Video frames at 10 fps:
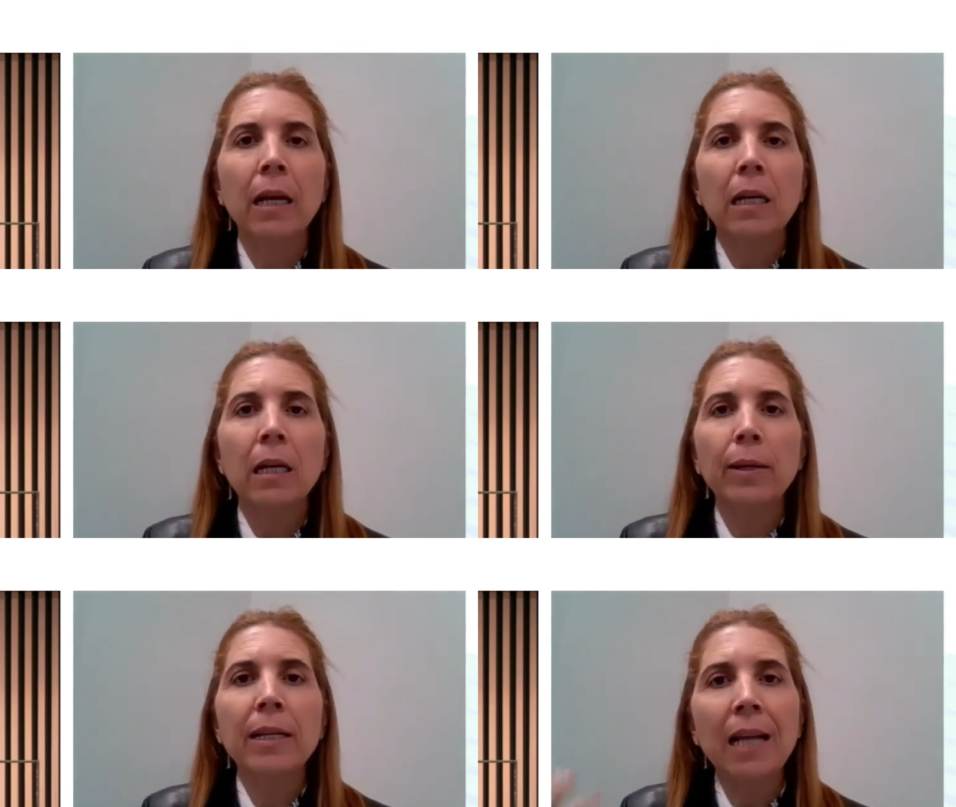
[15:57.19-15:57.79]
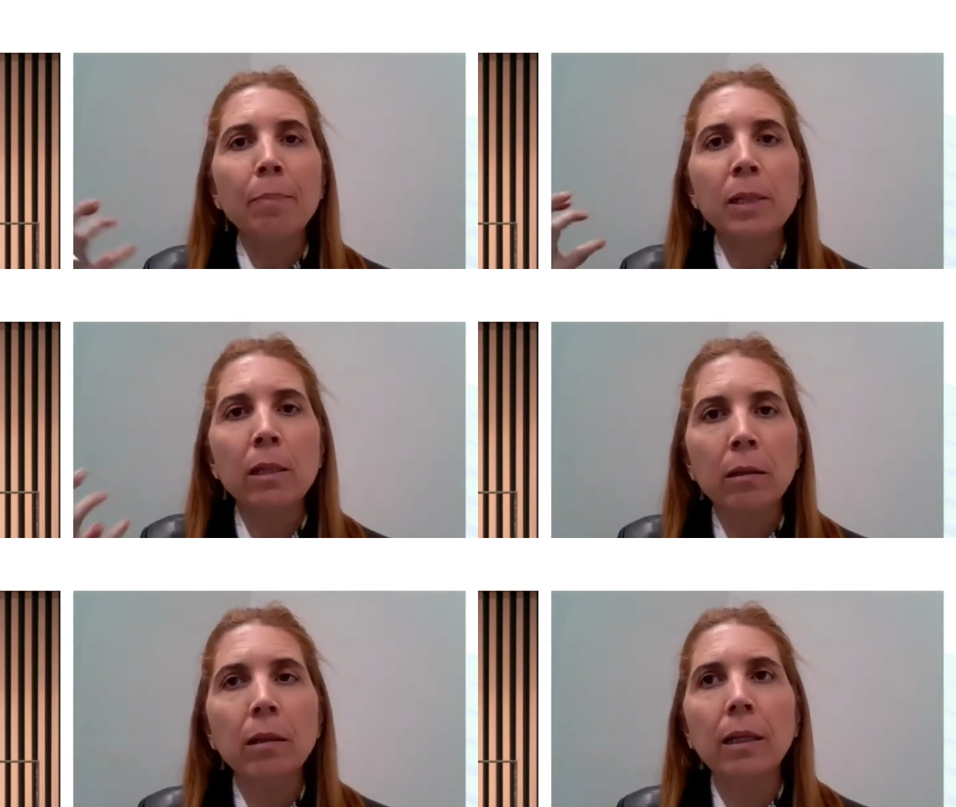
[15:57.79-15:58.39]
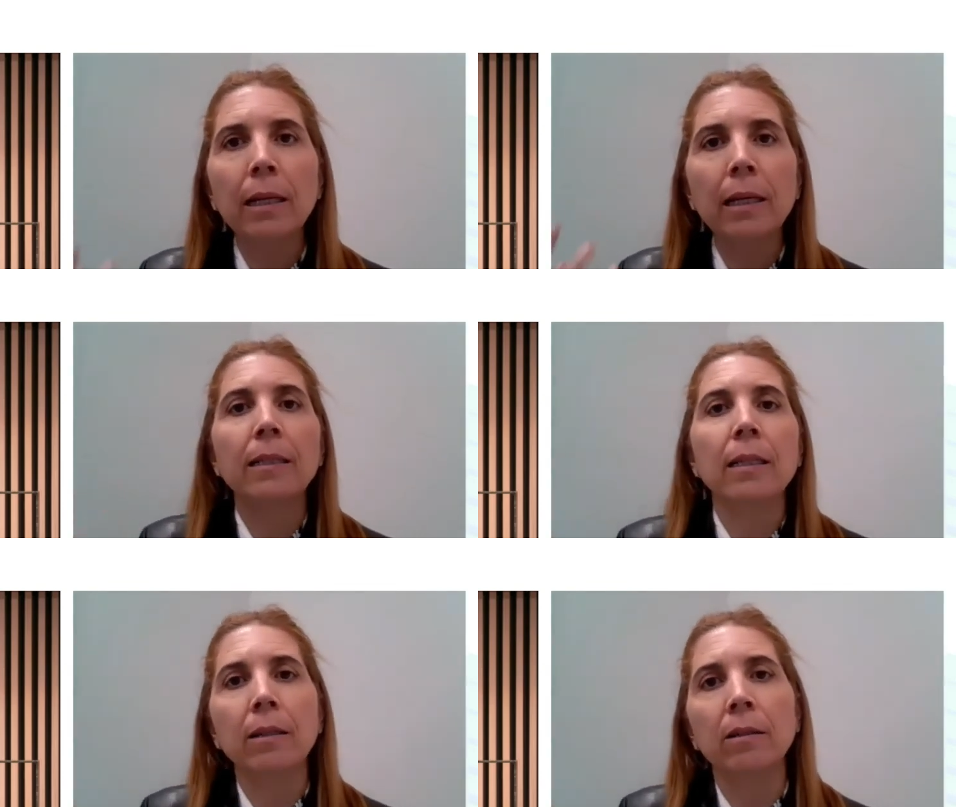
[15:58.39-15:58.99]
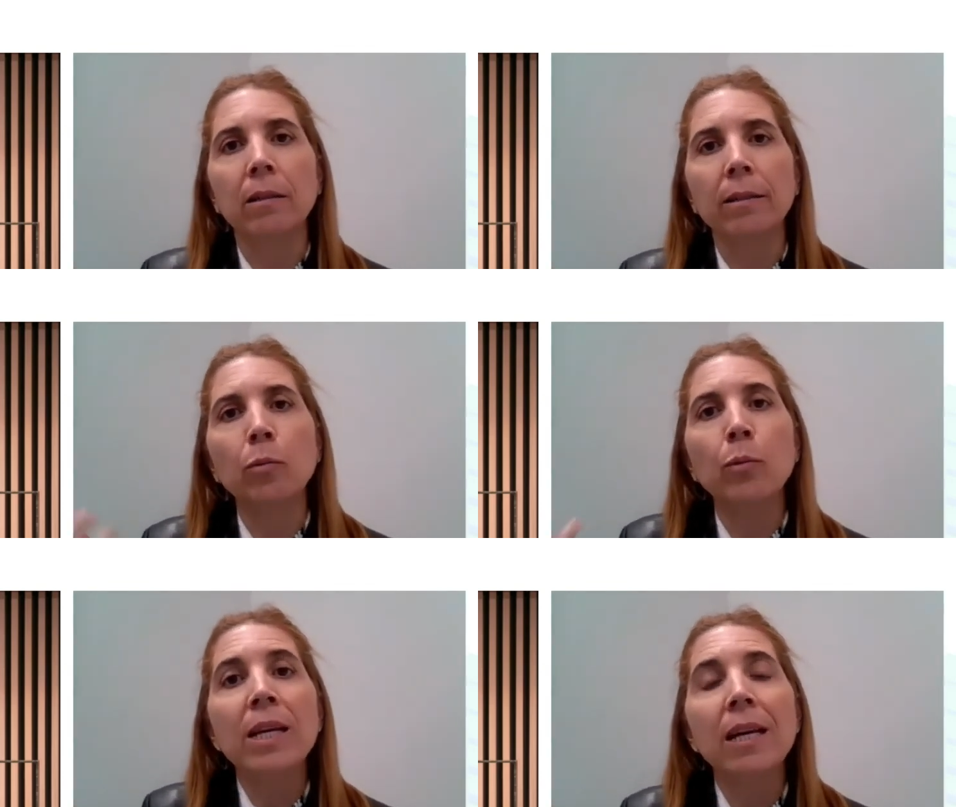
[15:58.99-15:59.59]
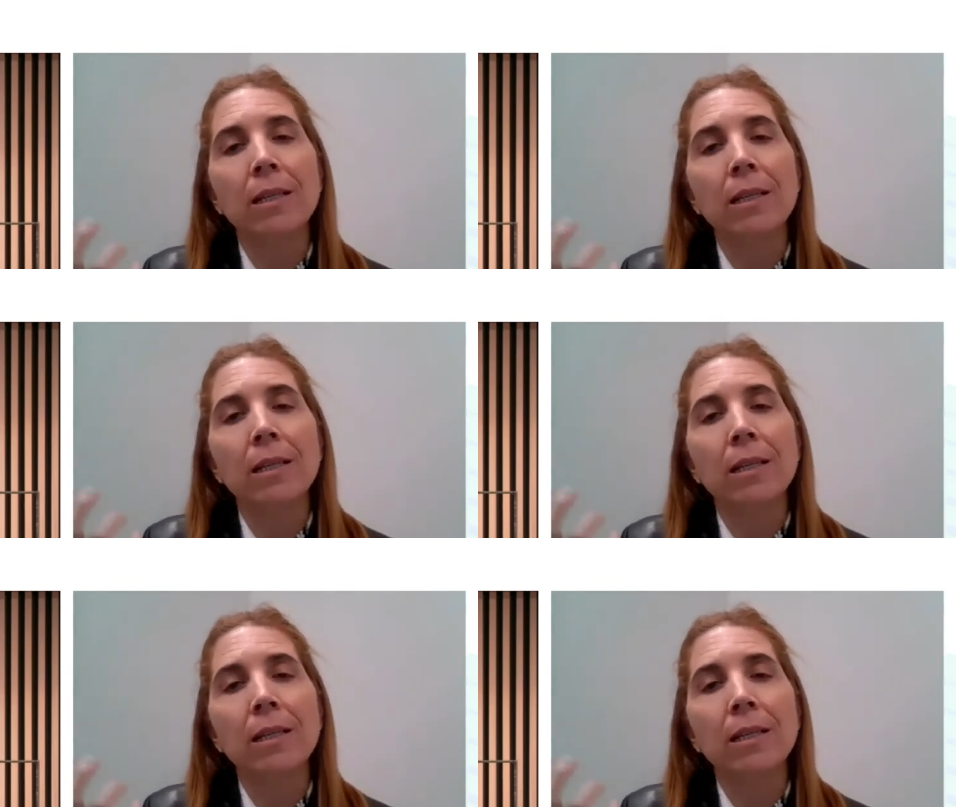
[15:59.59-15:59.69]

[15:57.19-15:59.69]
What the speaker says: So it is absolutely critical that we as a